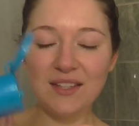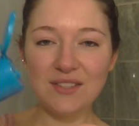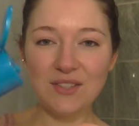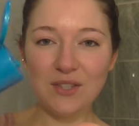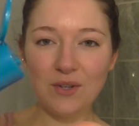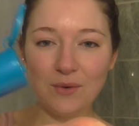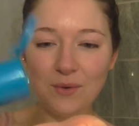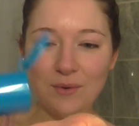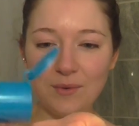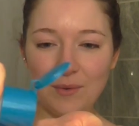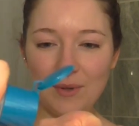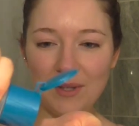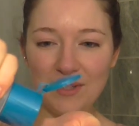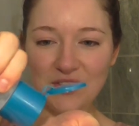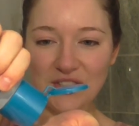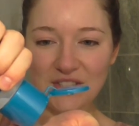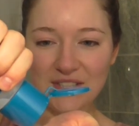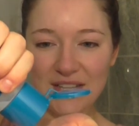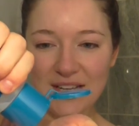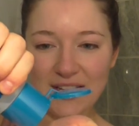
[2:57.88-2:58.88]
So we
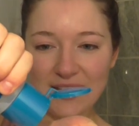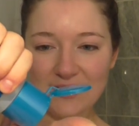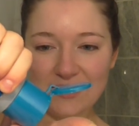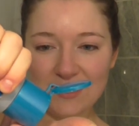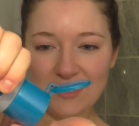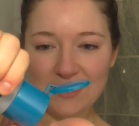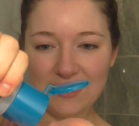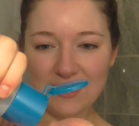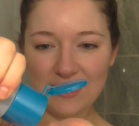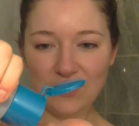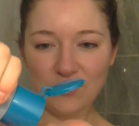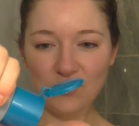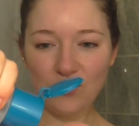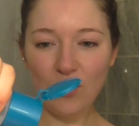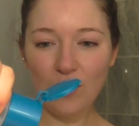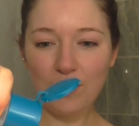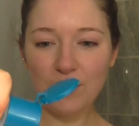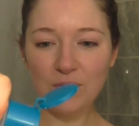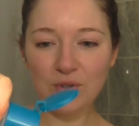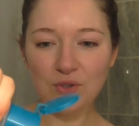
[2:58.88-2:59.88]
just add like a
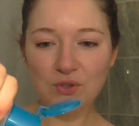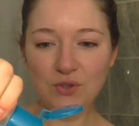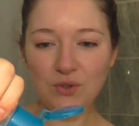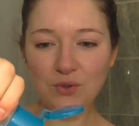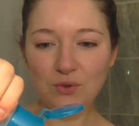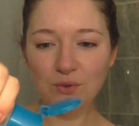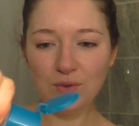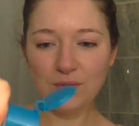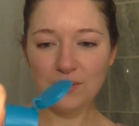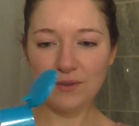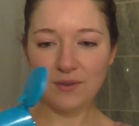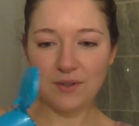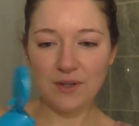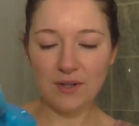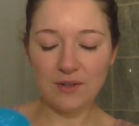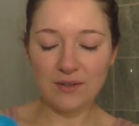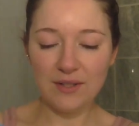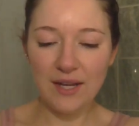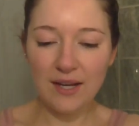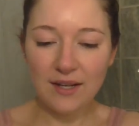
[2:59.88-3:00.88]
drop or two
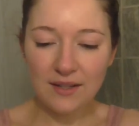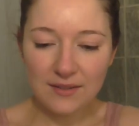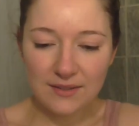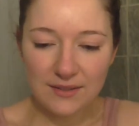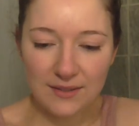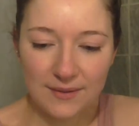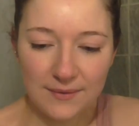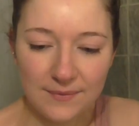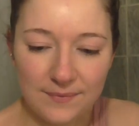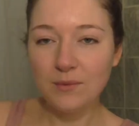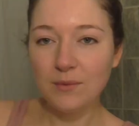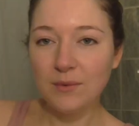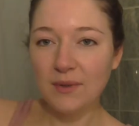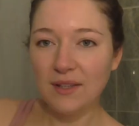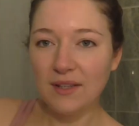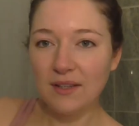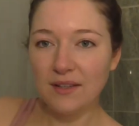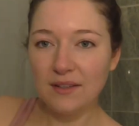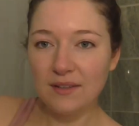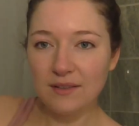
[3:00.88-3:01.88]
on a hand,
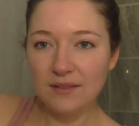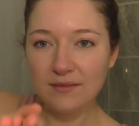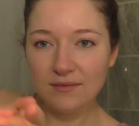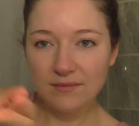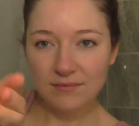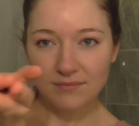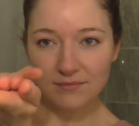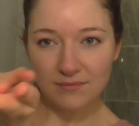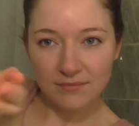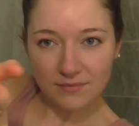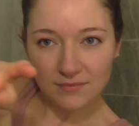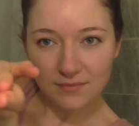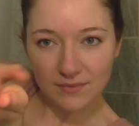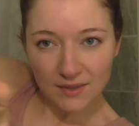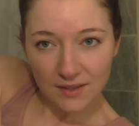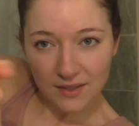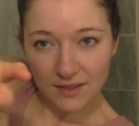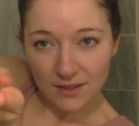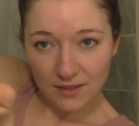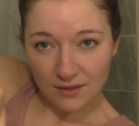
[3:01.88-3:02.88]
we
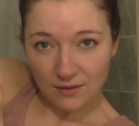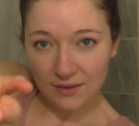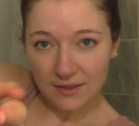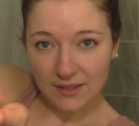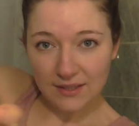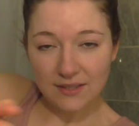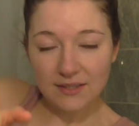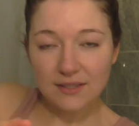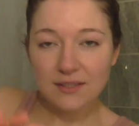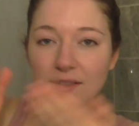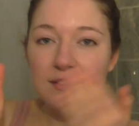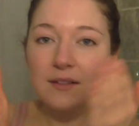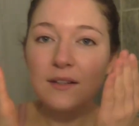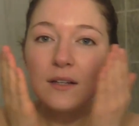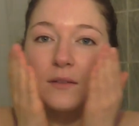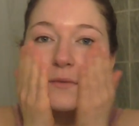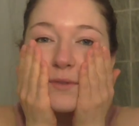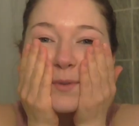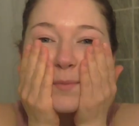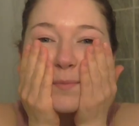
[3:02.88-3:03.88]
do this
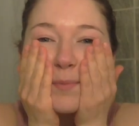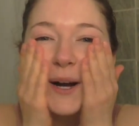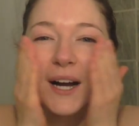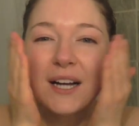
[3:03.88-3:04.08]
and we